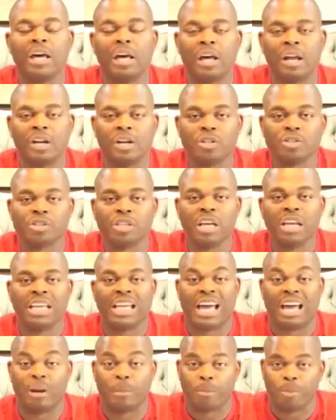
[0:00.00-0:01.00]

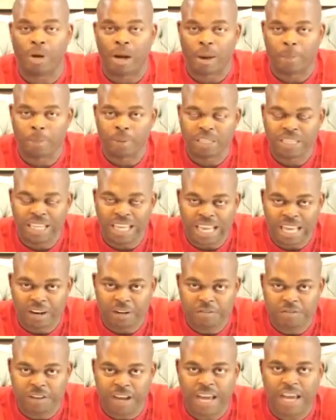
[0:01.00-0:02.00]
understanding how to properly
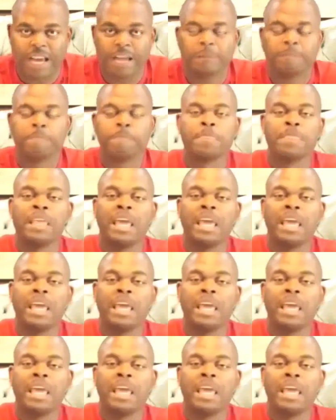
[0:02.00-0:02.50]
edify